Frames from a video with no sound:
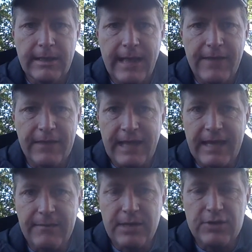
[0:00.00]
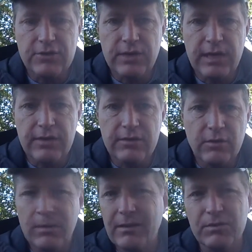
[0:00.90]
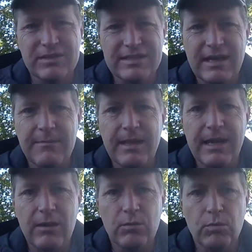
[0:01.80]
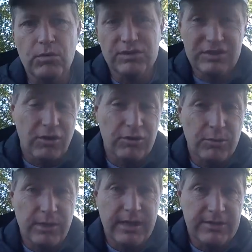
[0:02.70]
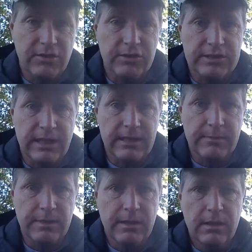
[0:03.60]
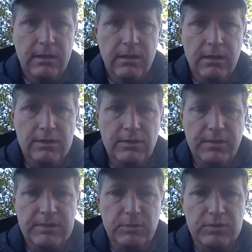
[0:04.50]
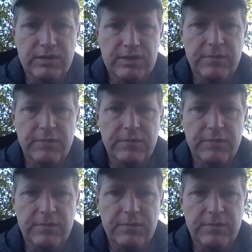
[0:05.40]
at the game yesterday. Nobody wants to type that out in words. It's hard to read, it's hard to type. So it makes more sense.